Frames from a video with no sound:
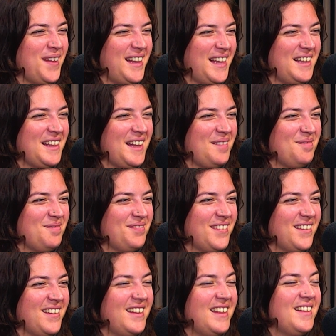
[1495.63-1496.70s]
like that.
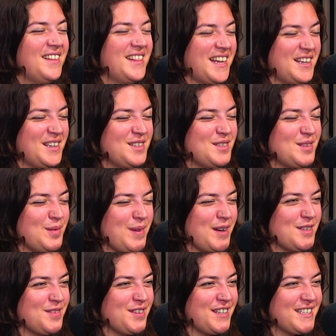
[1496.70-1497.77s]
Thank you so
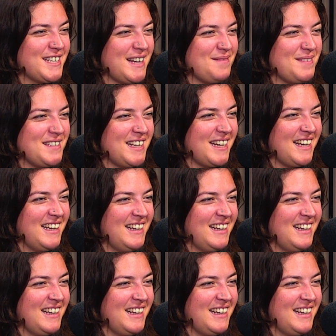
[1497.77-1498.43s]
much for your time today.